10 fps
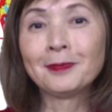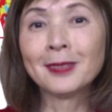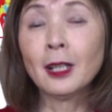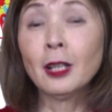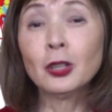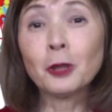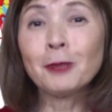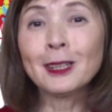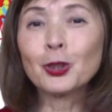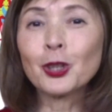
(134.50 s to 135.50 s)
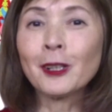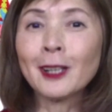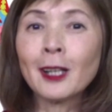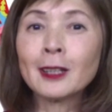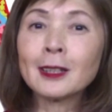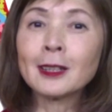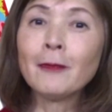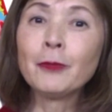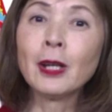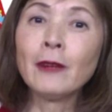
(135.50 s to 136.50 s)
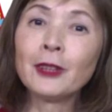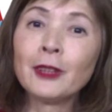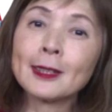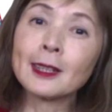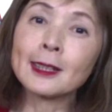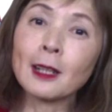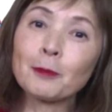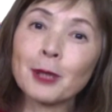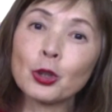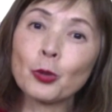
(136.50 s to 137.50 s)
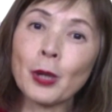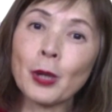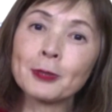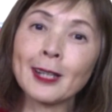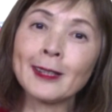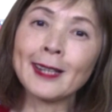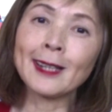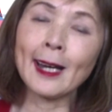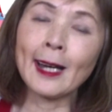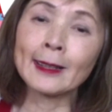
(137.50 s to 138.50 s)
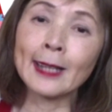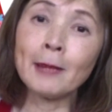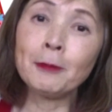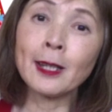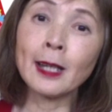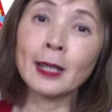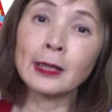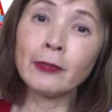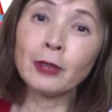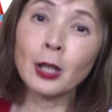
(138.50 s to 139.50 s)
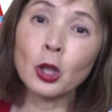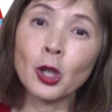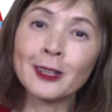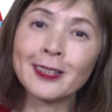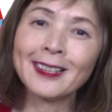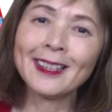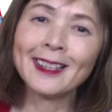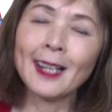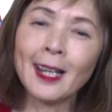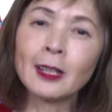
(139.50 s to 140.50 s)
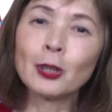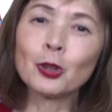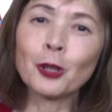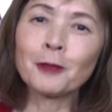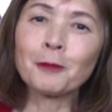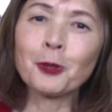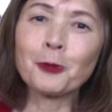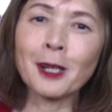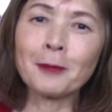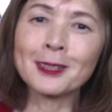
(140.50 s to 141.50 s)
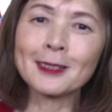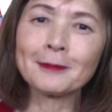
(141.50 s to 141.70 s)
So please join us, visit the celebration website at apasf.org and enjoy the programs.